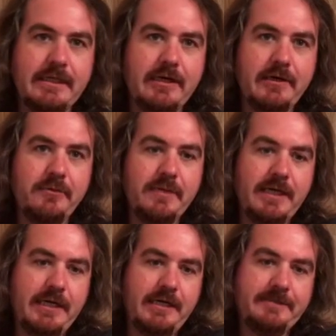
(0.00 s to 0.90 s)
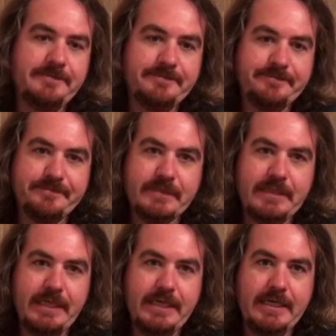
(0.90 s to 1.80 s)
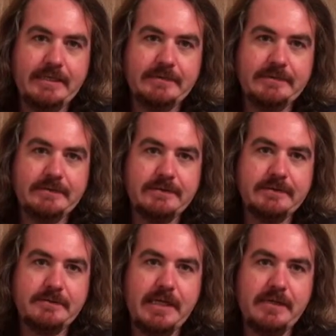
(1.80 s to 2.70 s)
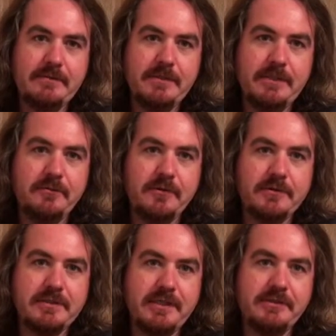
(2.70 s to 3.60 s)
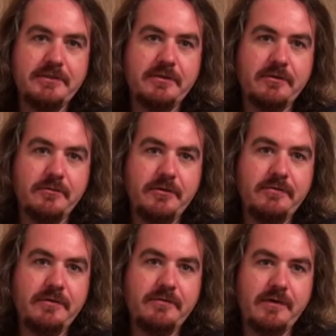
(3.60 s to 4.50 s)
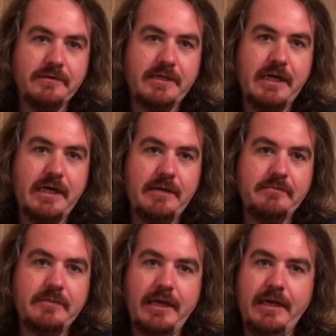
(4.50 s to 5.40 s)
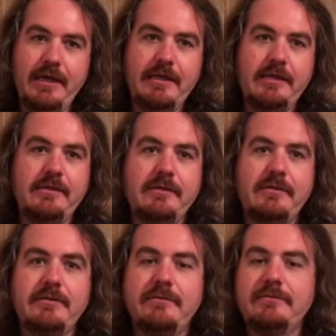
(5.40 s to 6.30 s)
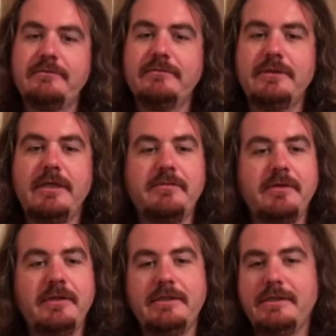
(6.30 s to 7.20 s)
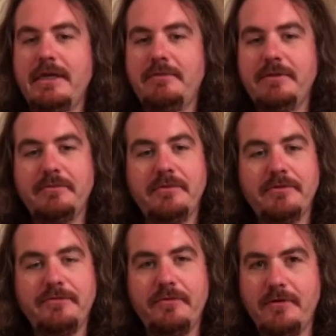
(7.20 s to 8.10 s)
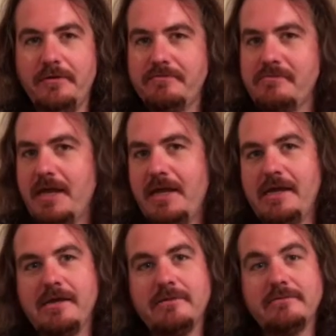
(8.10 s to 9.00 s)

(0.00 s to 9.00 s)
oh my, yeah, probably the worst Ninja Turtle movie of all time, and they put it in a comic book form, and